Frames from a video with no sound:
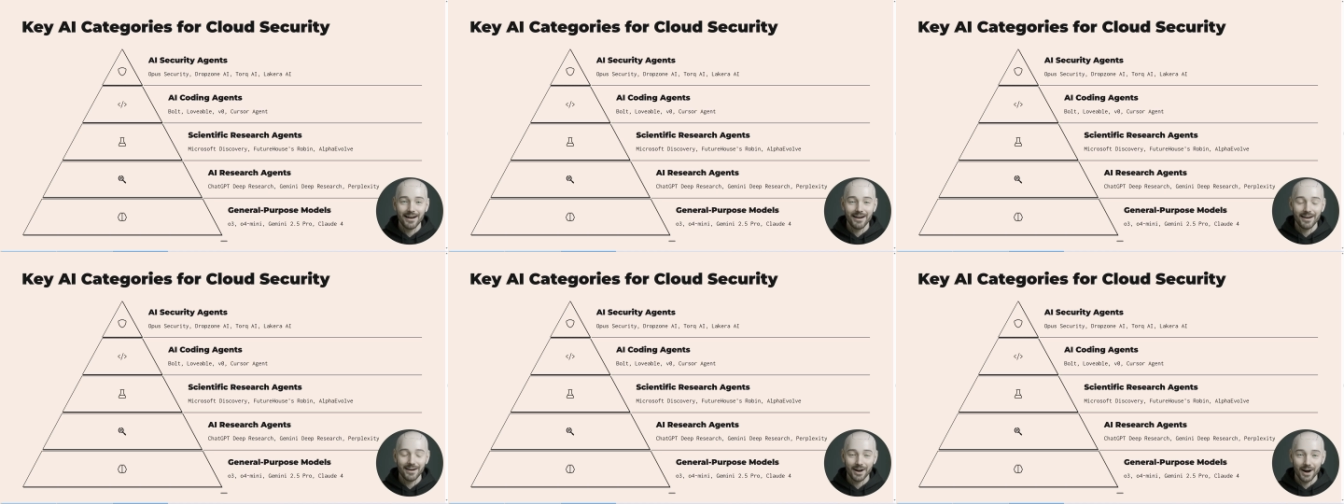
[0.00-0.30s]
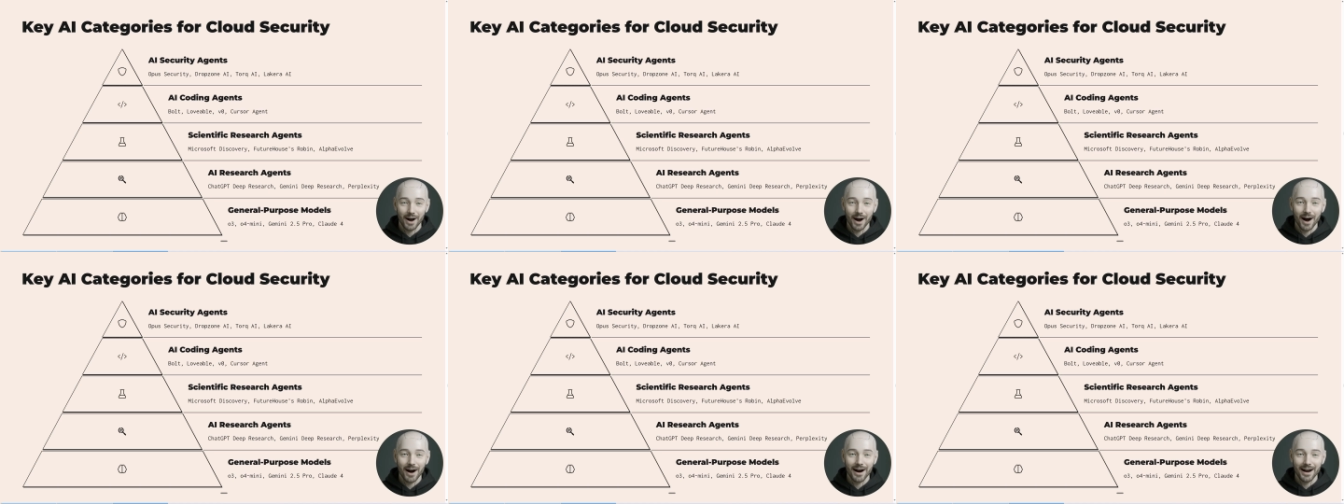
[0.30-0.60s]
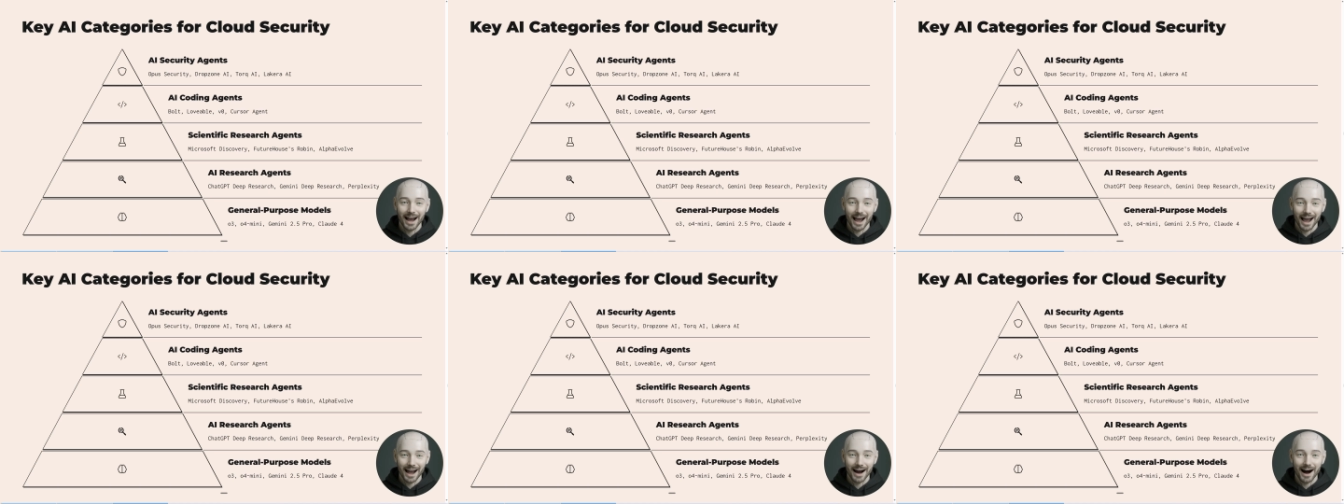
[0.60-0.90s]
Talk
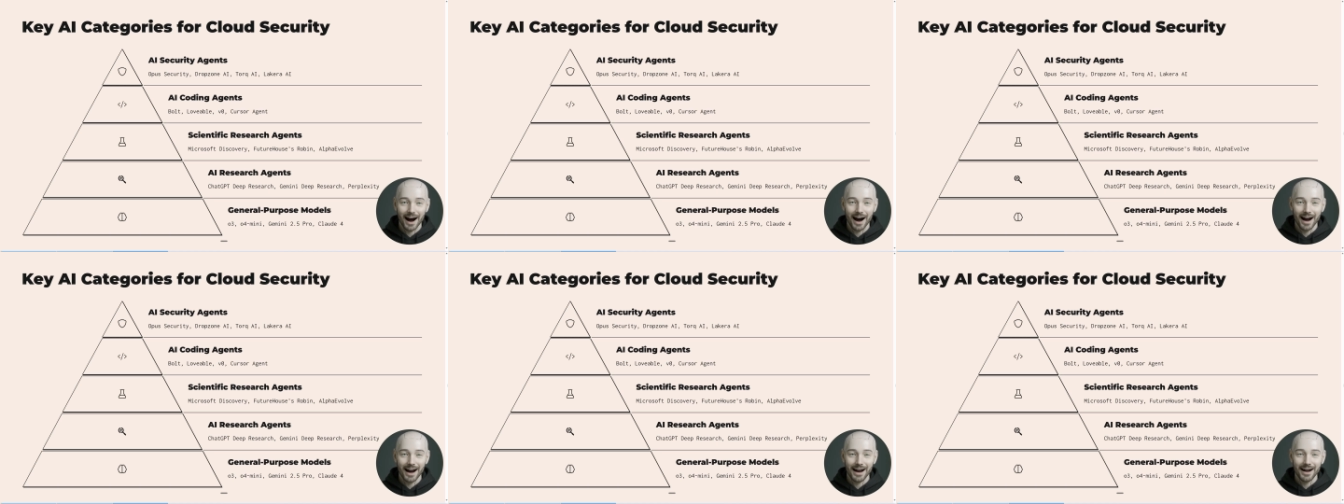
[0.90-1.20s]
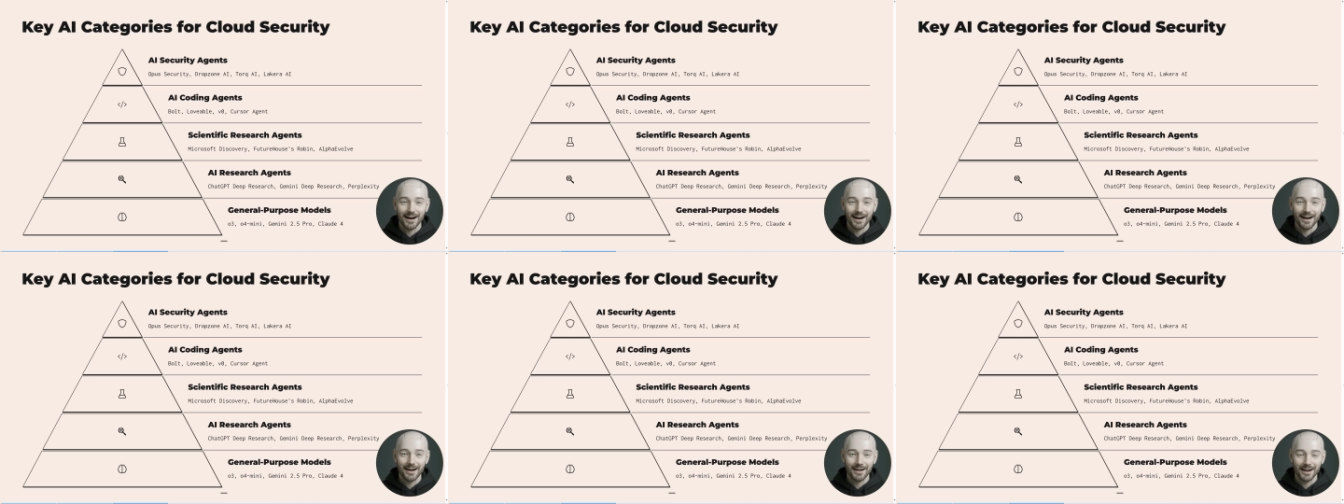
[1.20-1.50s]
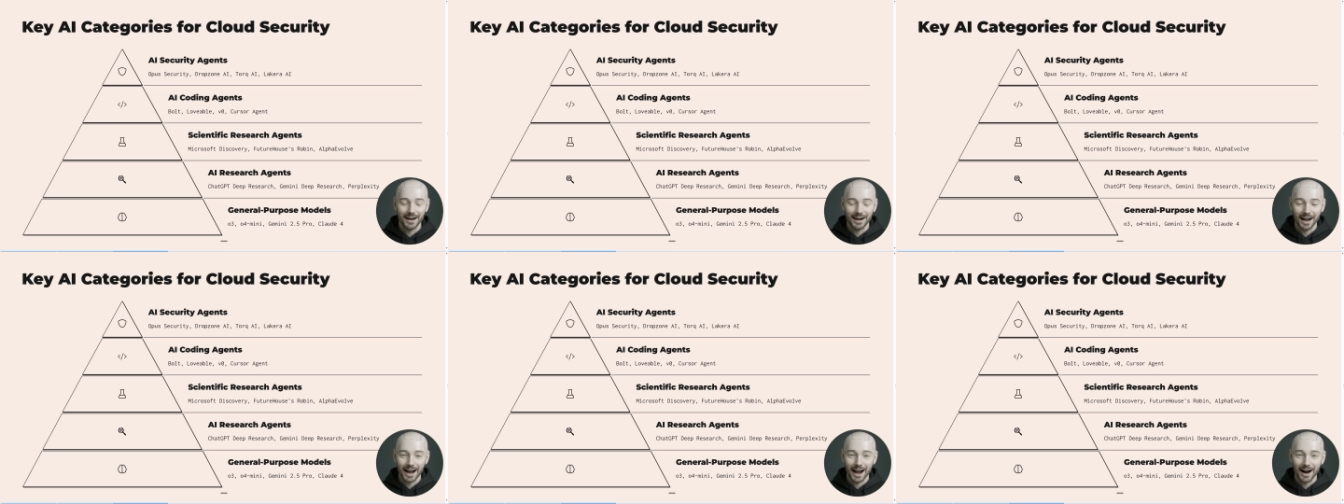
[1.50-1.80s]
AI,
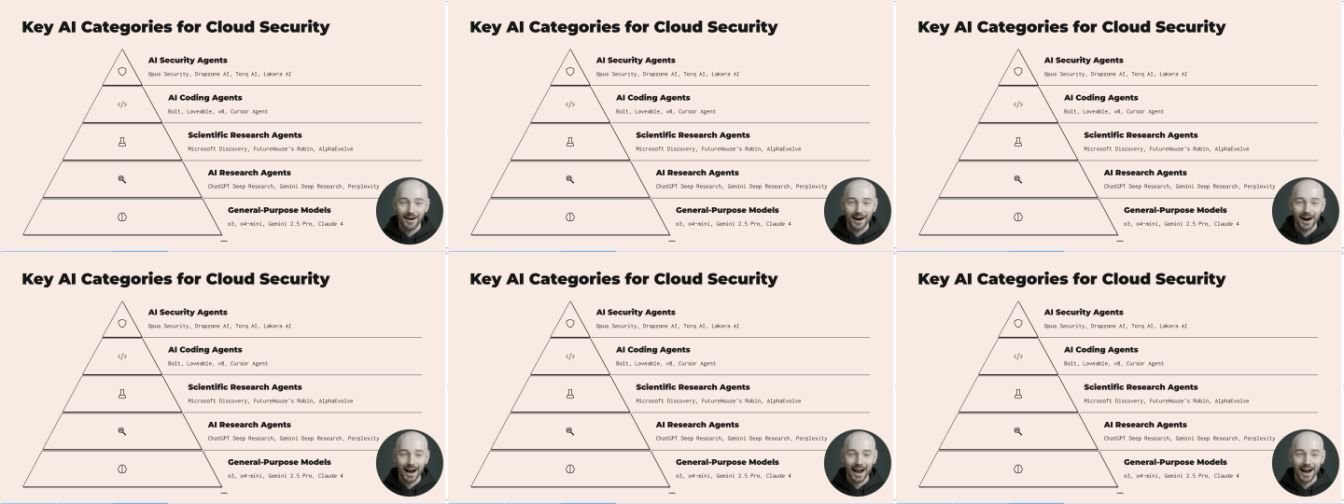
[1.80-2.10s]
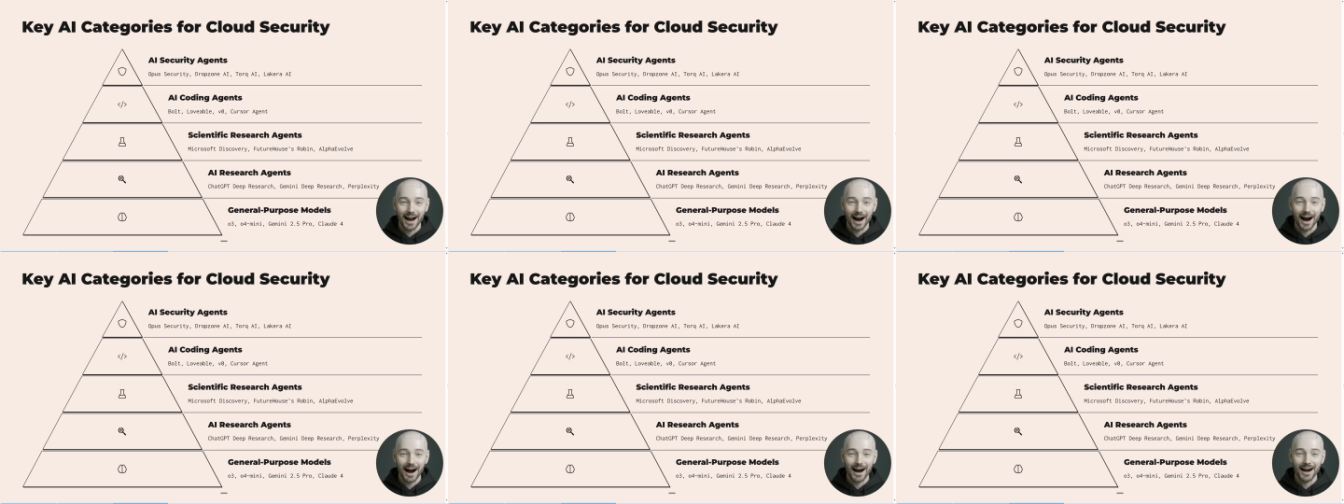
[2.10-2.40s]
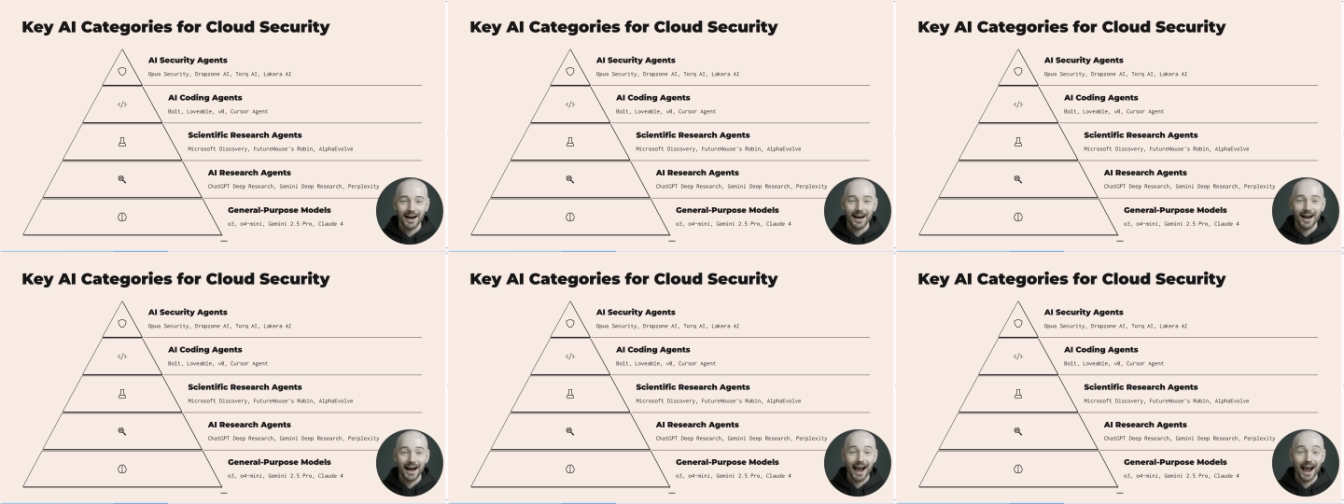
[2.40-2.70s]
Lakera AI,
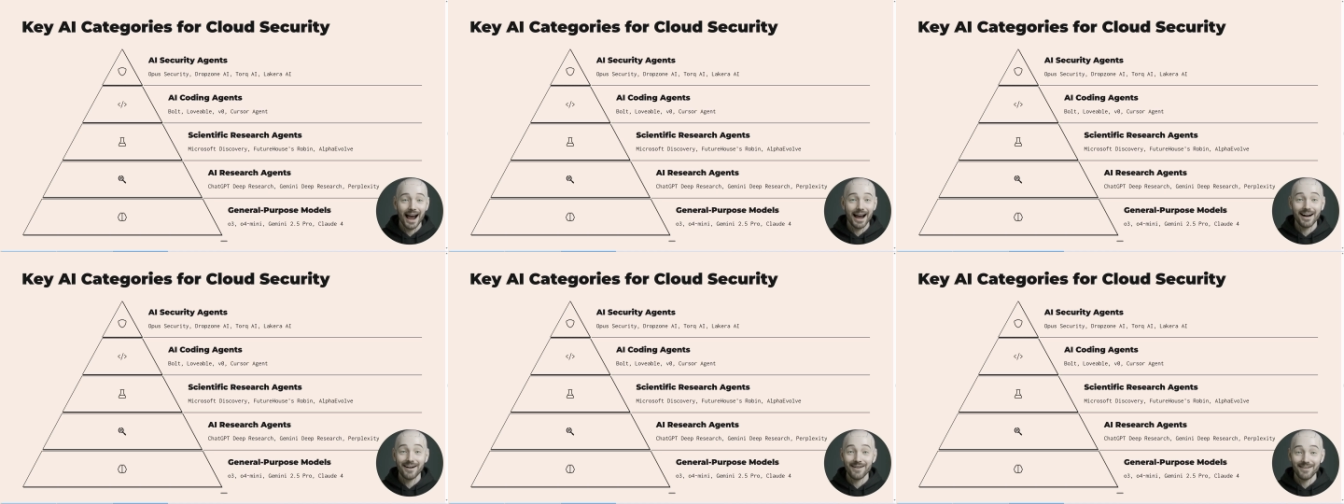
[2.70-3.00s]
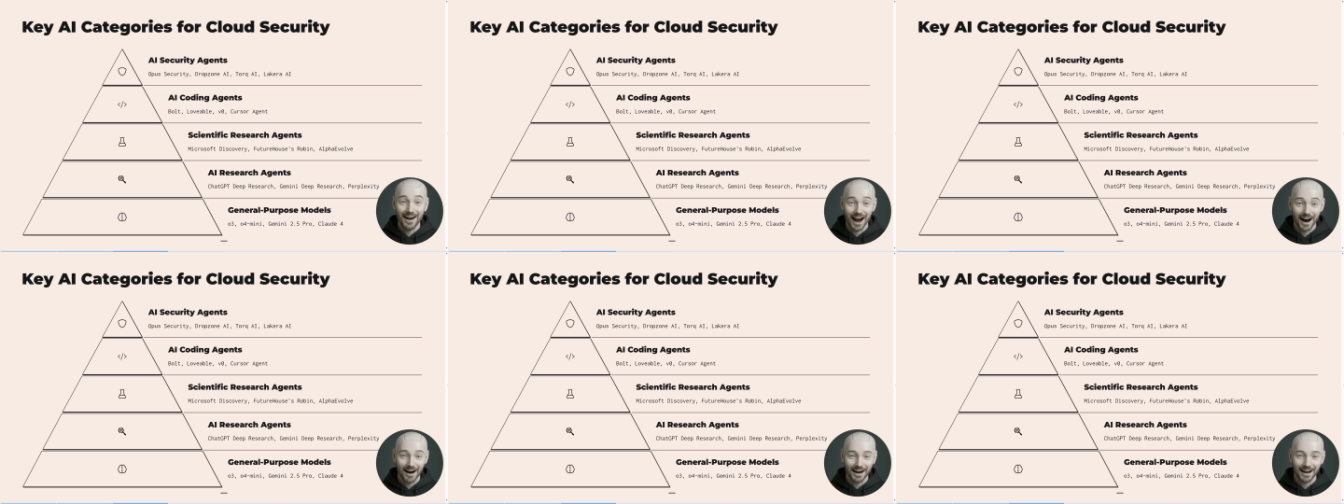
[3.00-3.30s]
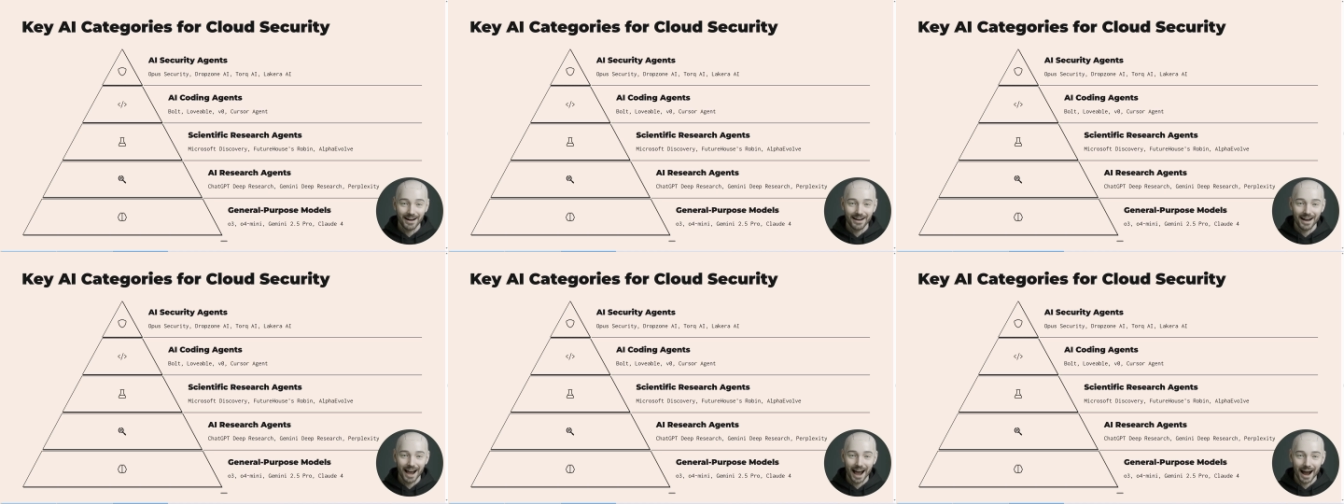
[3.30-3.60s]
and
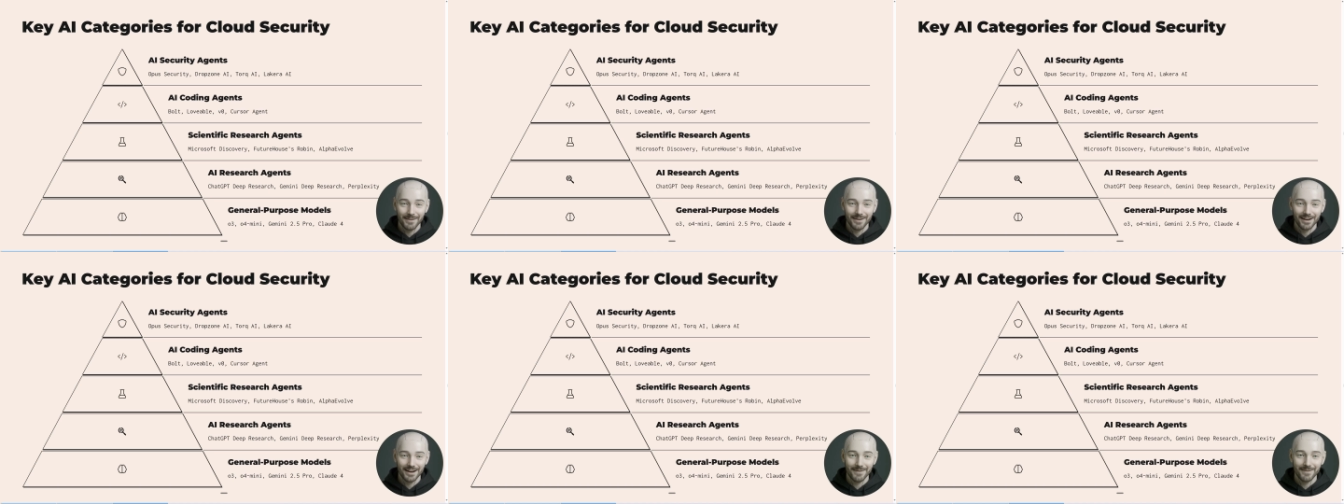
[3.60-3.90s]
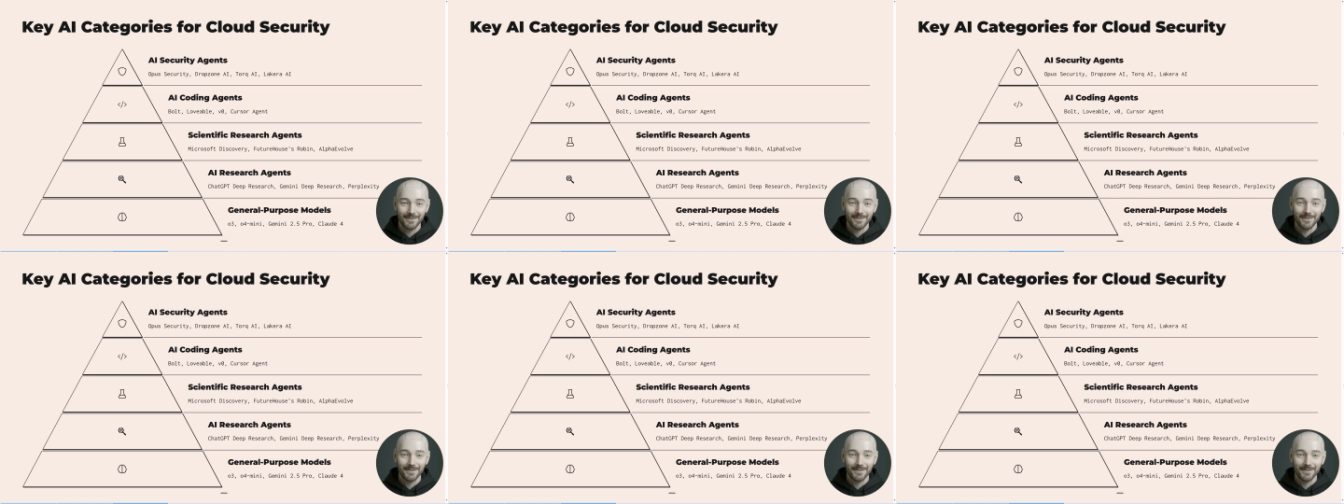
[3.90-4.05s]
Invariant Labs.